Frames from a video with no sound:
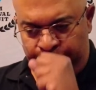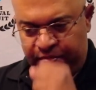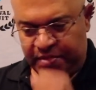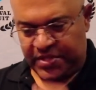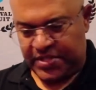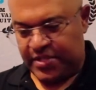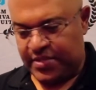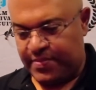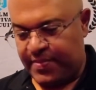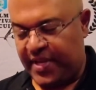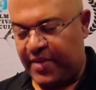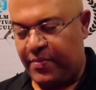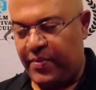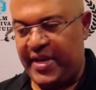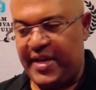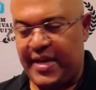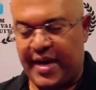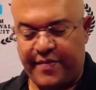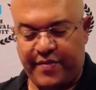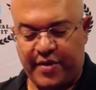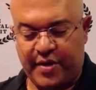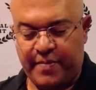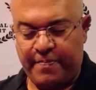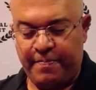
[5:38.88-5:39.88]
excuse me, and we
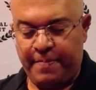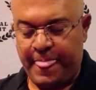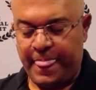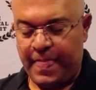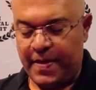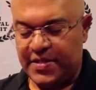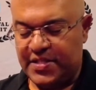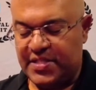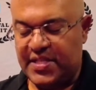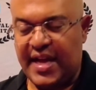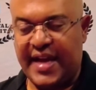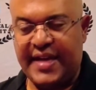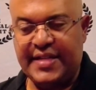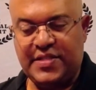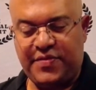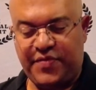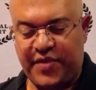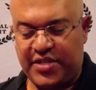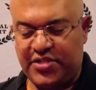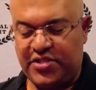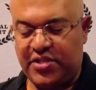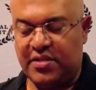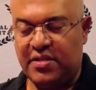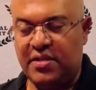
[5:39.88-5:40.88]
cover science
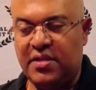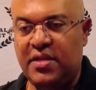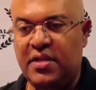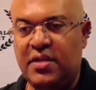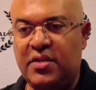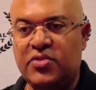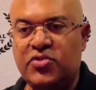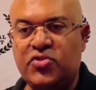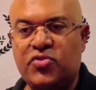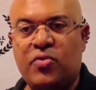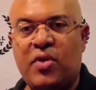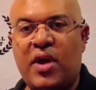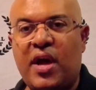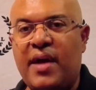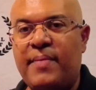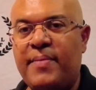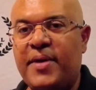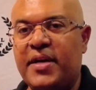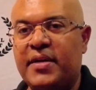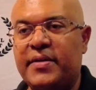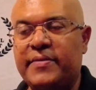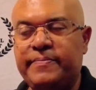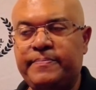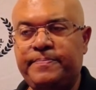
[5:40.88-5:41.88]
fiction,
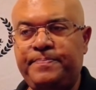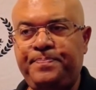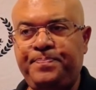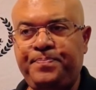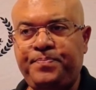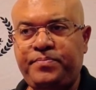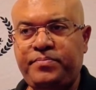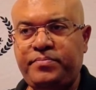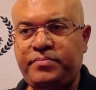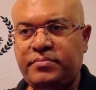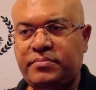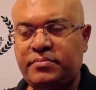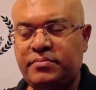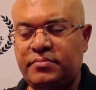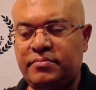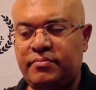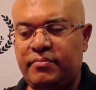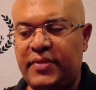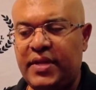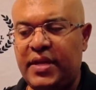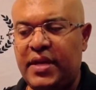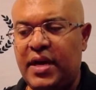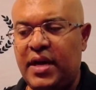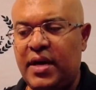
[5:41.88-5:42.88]
drama,
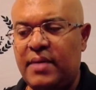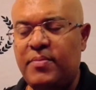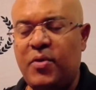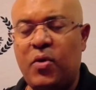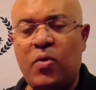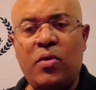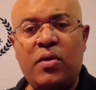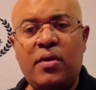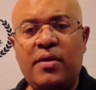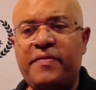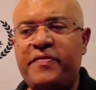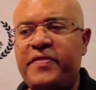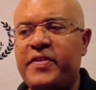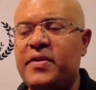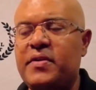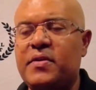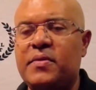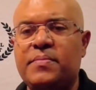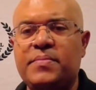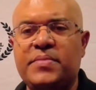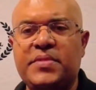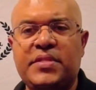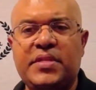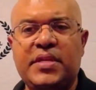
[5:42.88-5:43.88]
um, horror
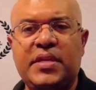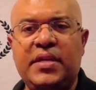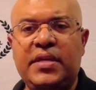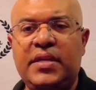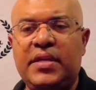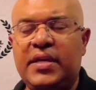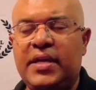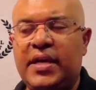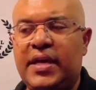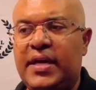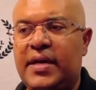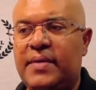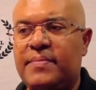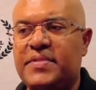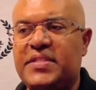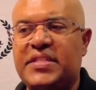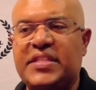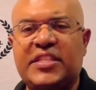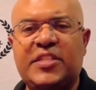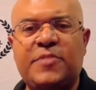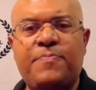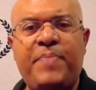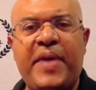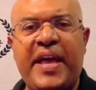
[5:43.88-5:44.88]
films, um,
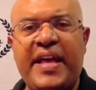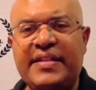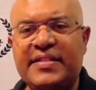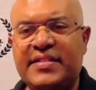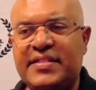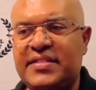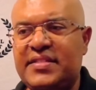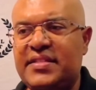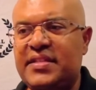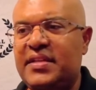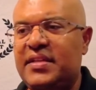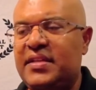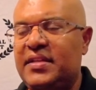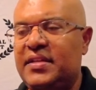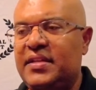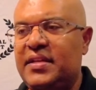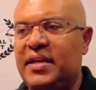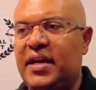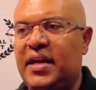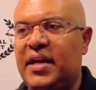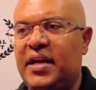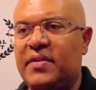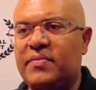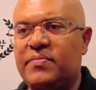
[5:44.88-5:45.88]
suspense
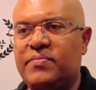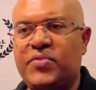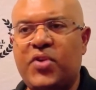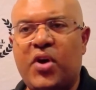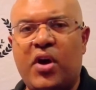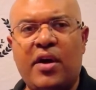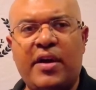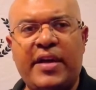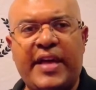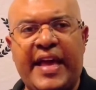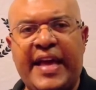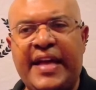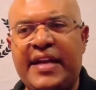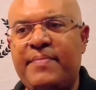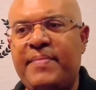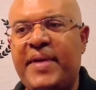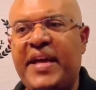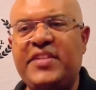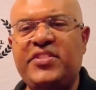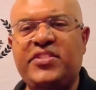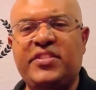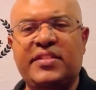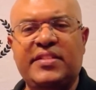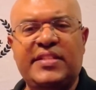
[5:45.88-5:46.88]
uh, dark
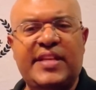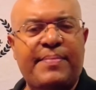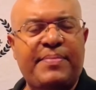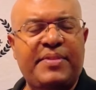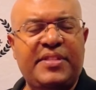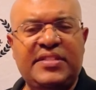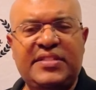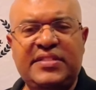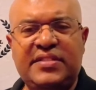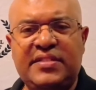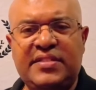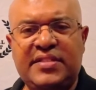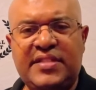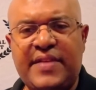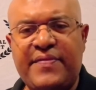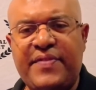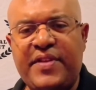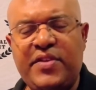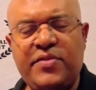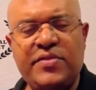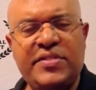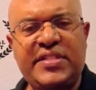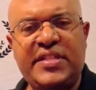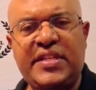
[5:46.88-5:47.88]
animation type of stuff
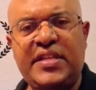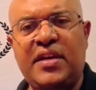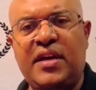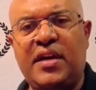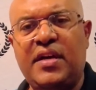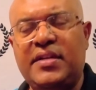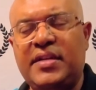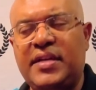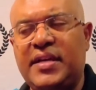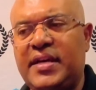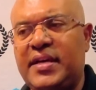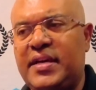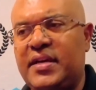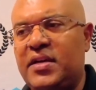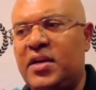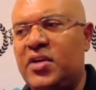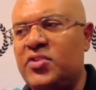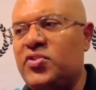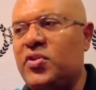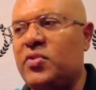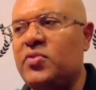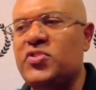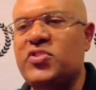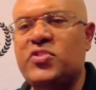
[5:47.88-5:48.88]
that you'd see on uh,
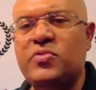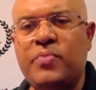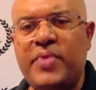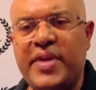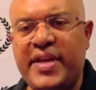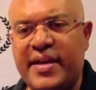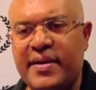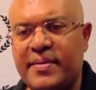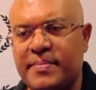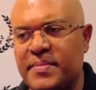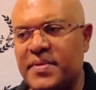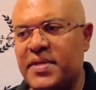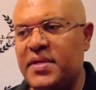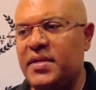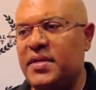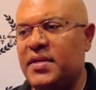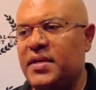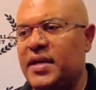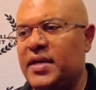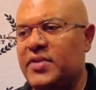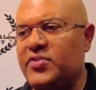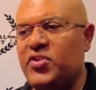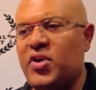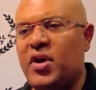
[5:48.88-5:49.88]
Adult Swim,
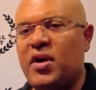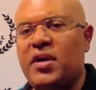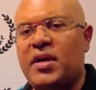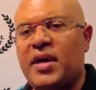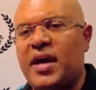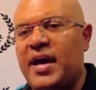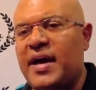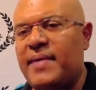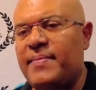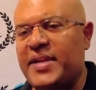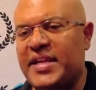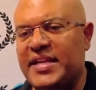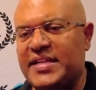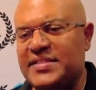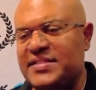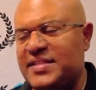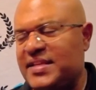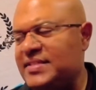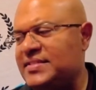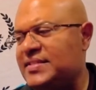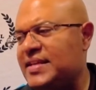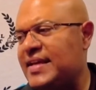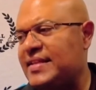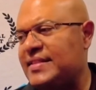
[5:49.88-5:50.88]
uh, dark comedies,
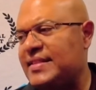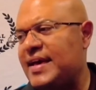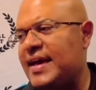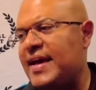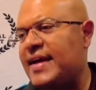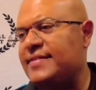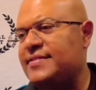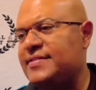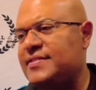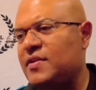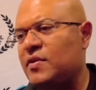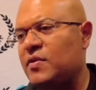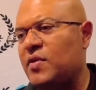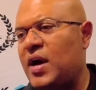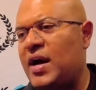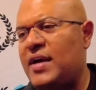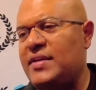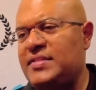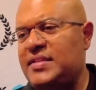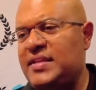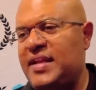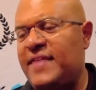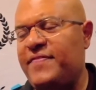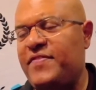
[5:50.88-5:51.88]
things like that. So
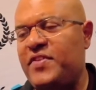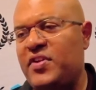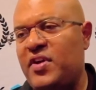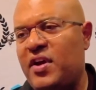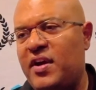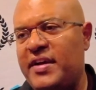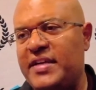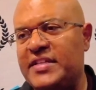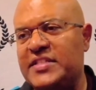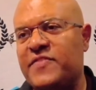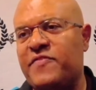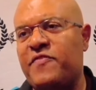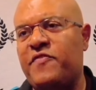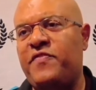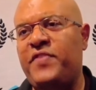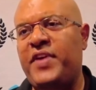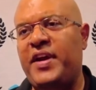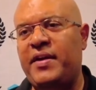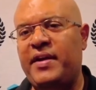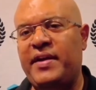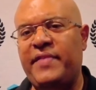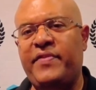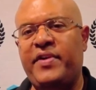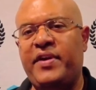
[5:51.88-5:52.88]
Austin After Dark is
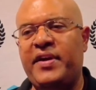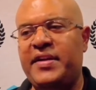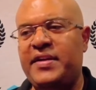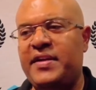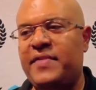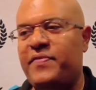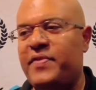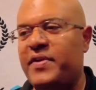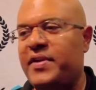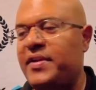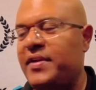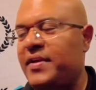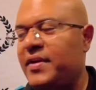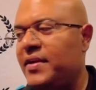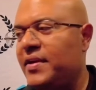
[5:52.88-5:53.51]
very, very different.